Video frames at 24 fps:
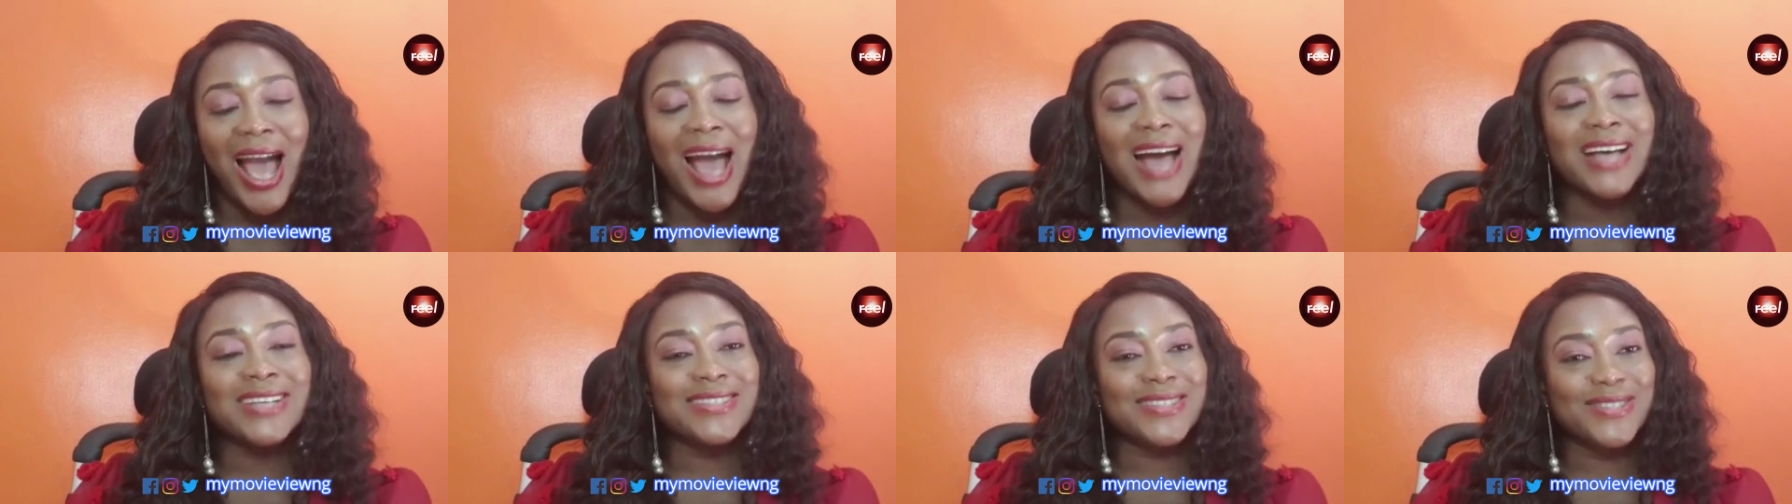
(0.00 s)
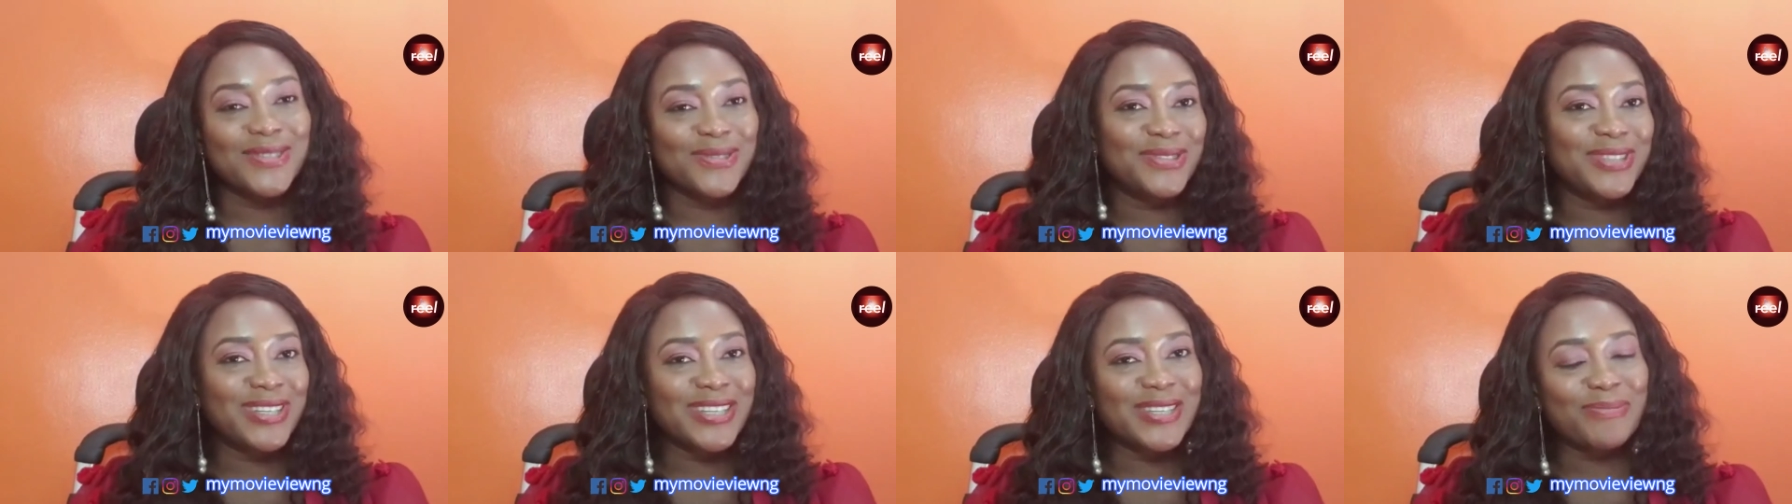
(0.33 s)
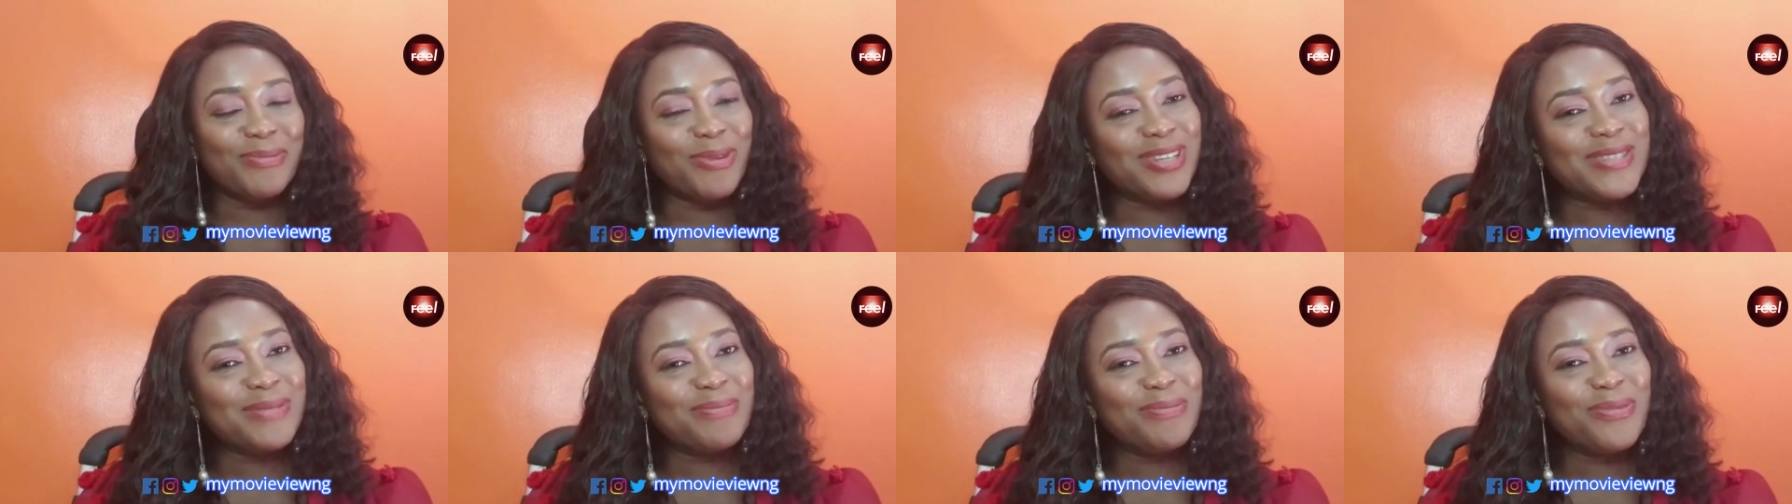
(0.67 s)
as soon as
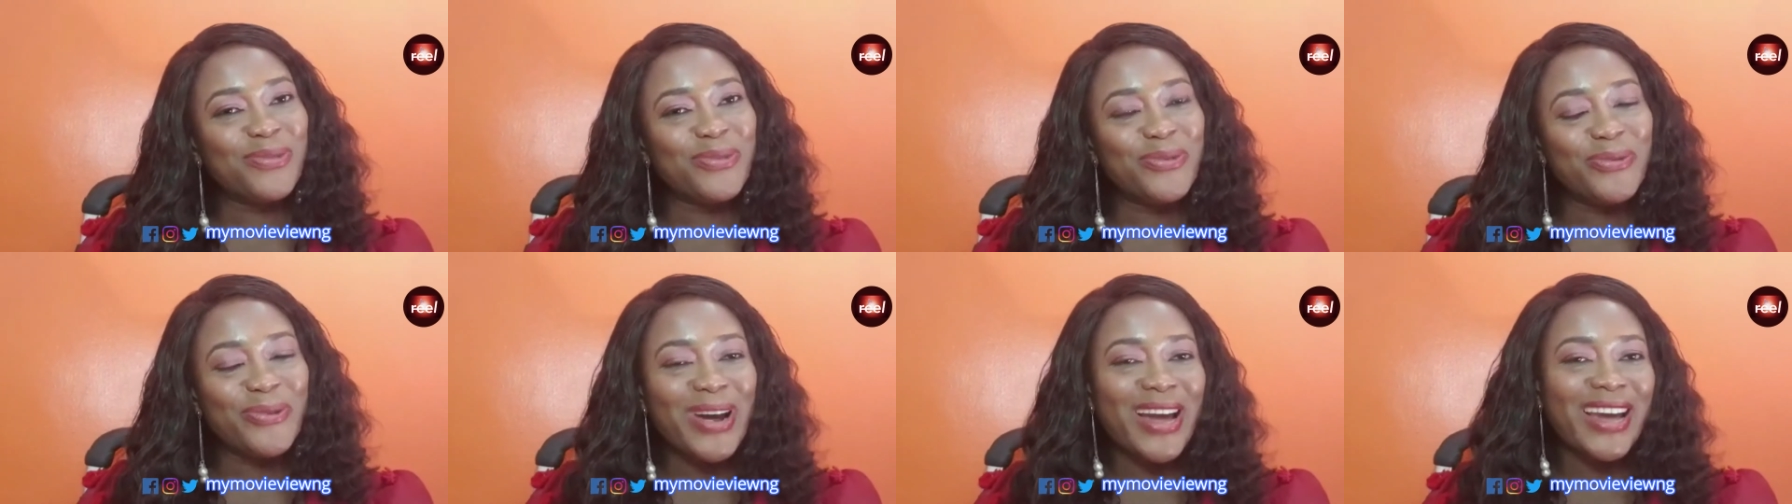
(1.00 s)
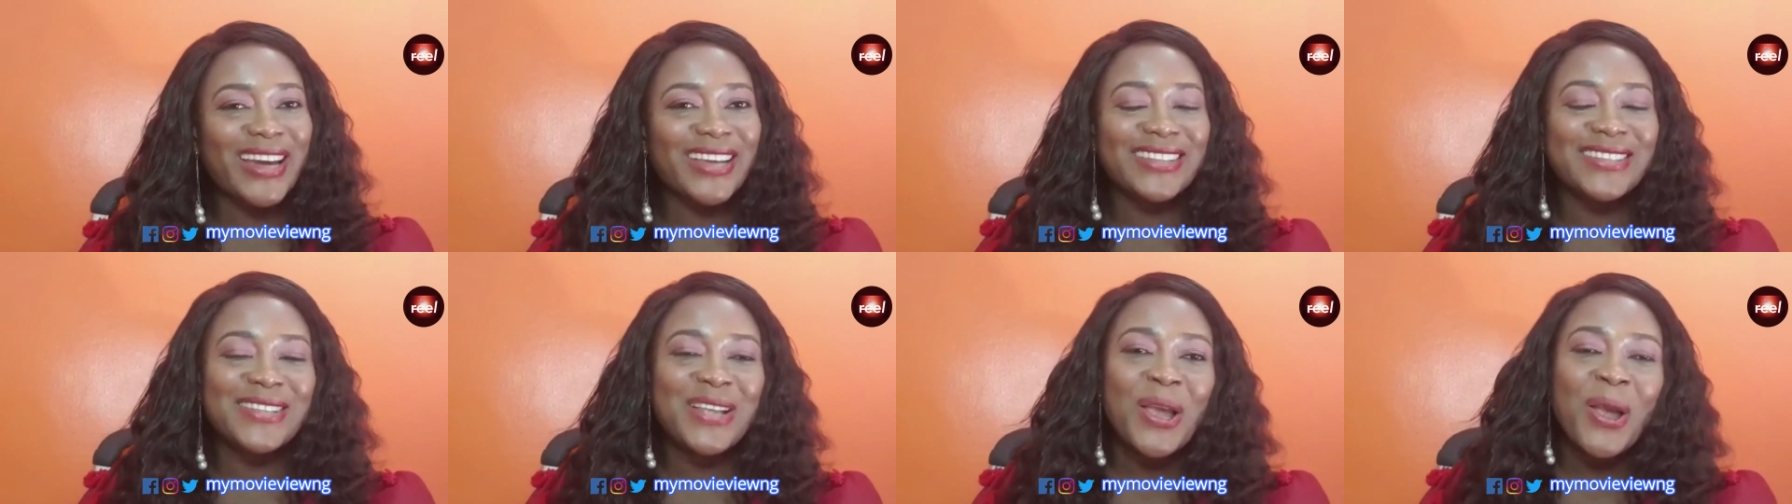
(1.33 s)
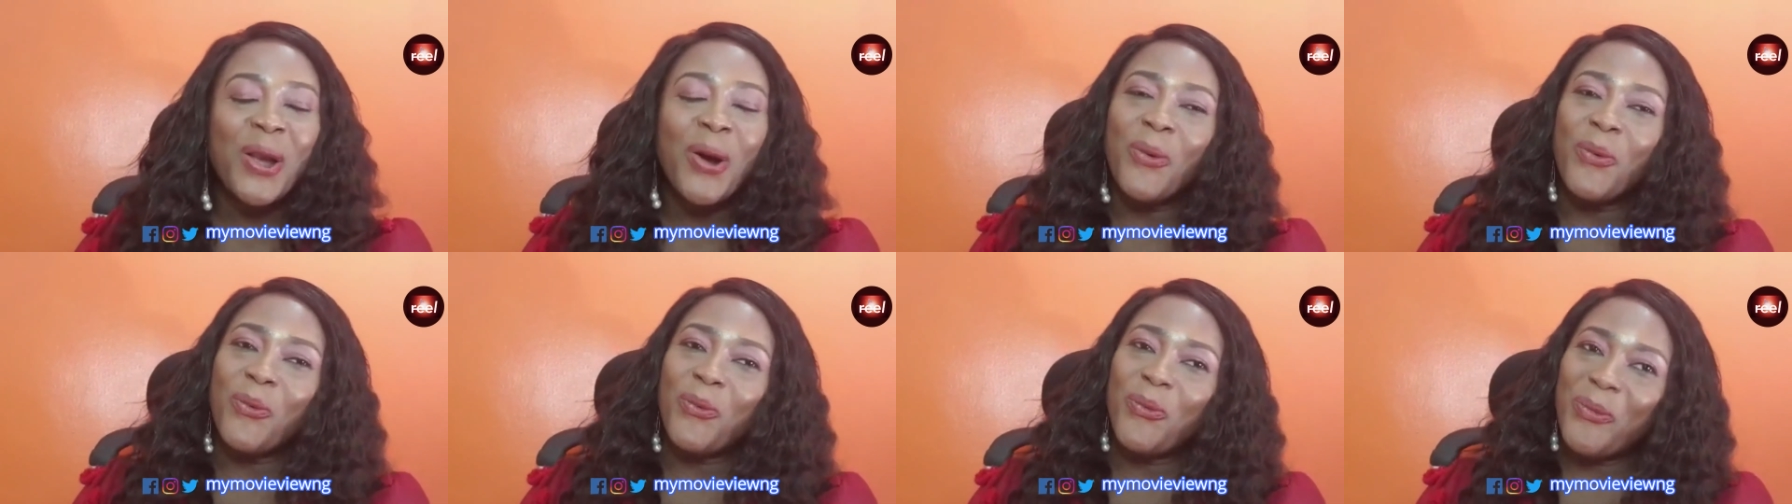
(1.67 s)
possible, right?
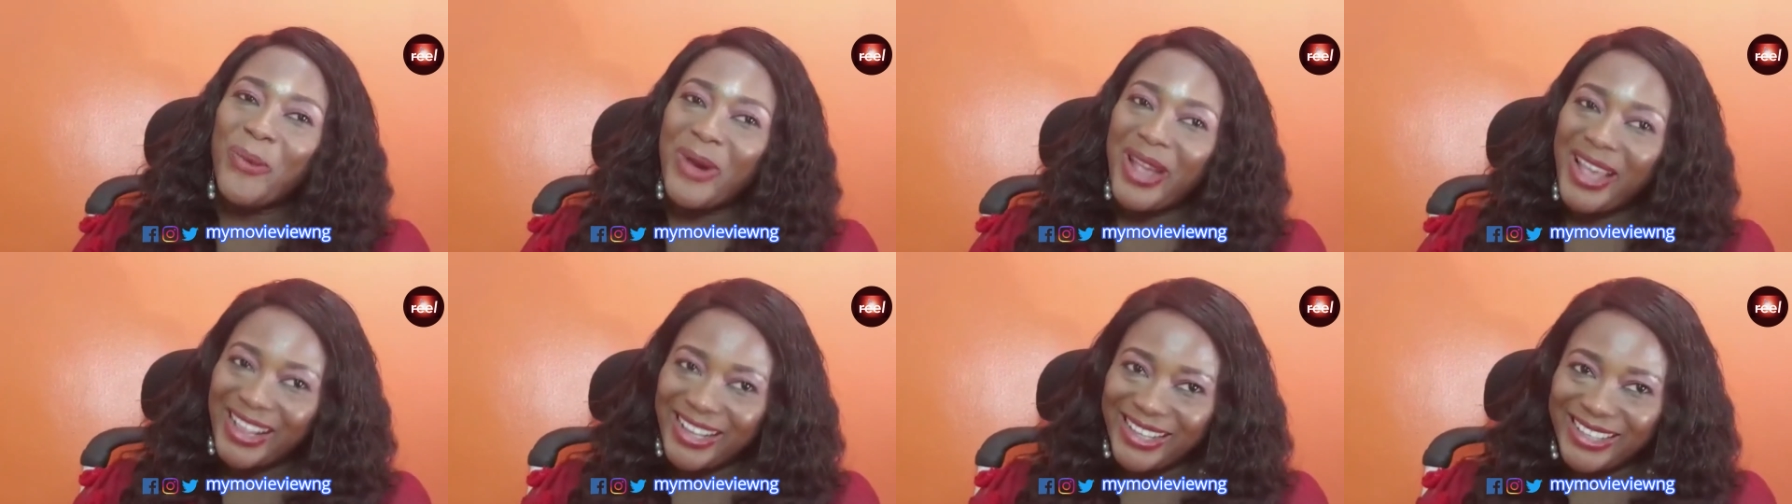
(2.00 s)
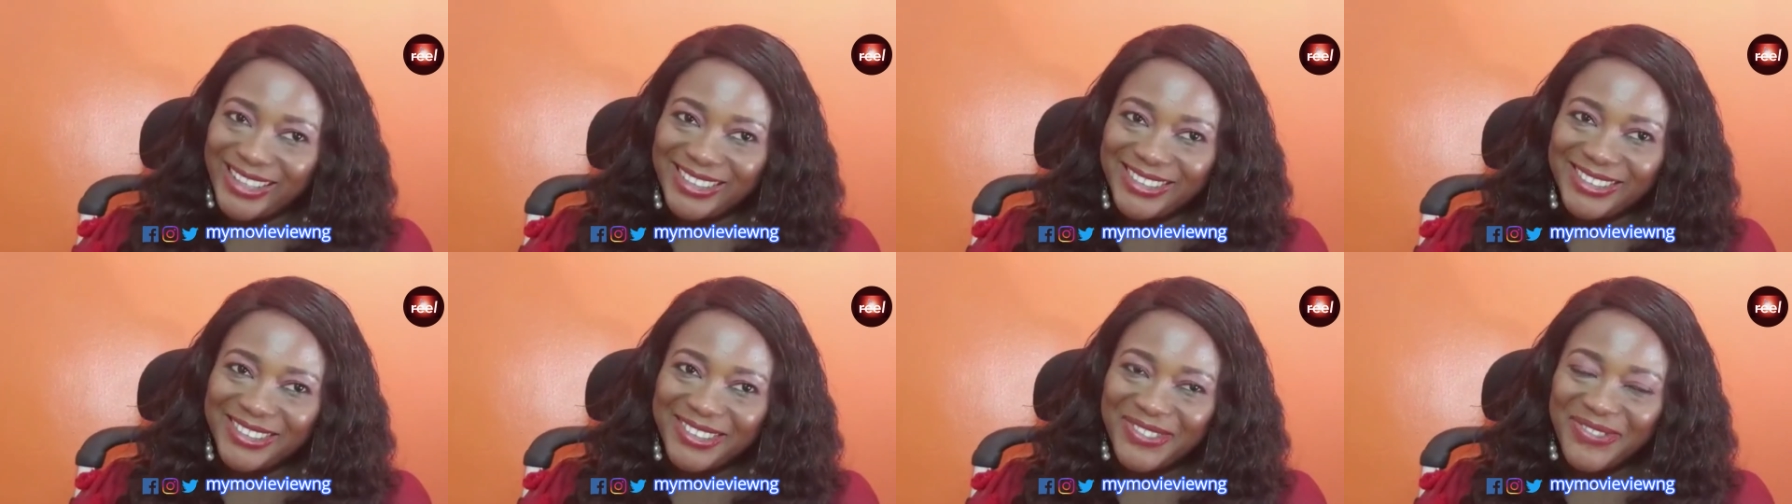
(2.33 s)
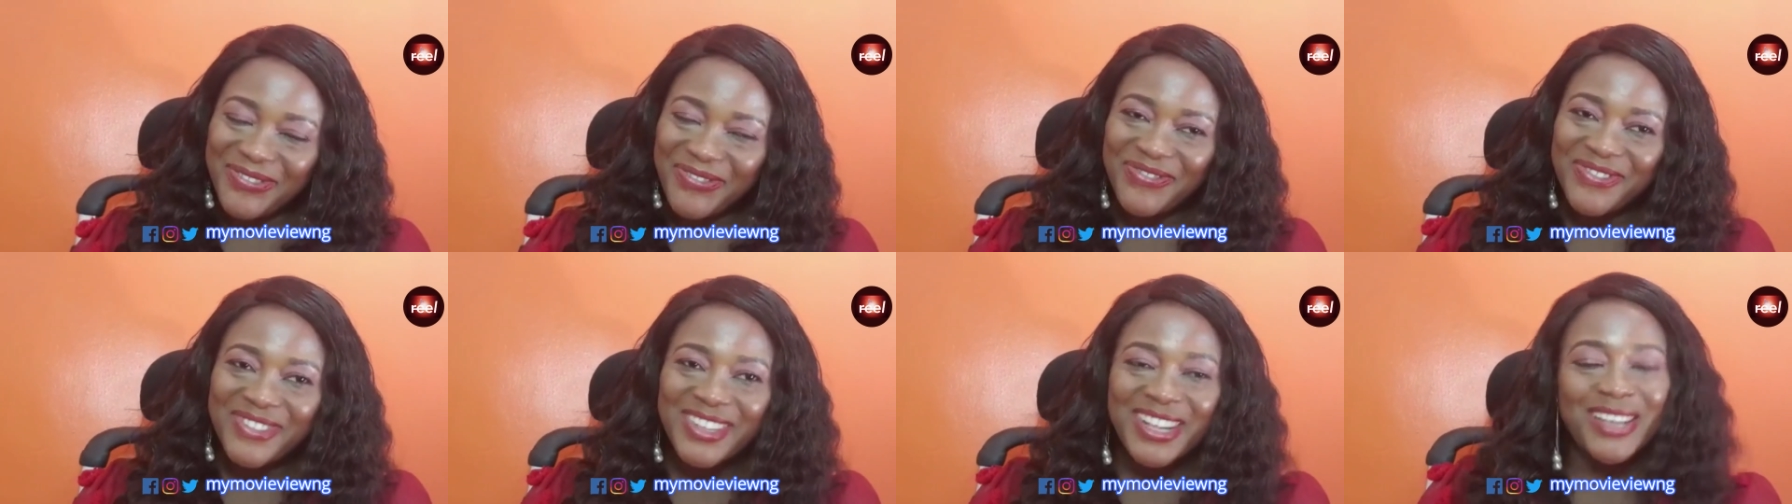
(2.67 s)
Well,